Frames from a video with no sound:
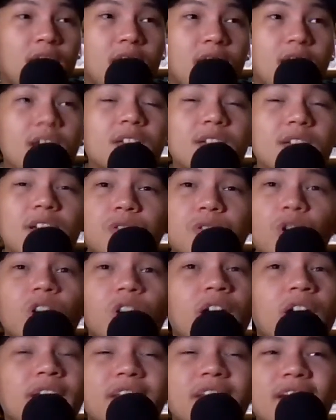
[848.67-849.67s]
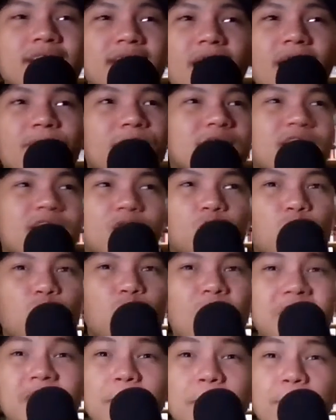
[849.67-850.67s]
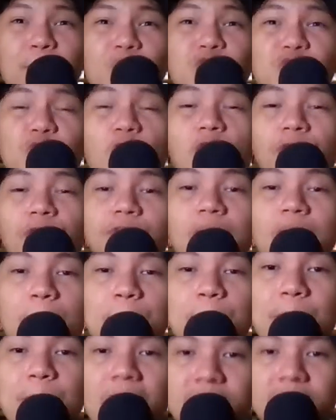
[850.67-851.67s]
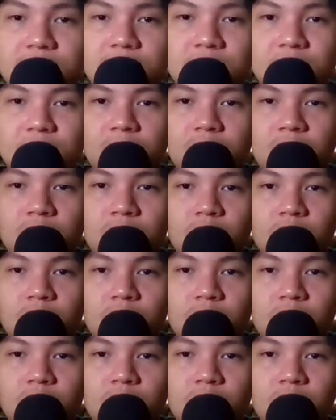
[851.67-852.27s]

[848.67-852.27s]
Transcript: He's a scorer. I think he's averaging 20 points off the bench.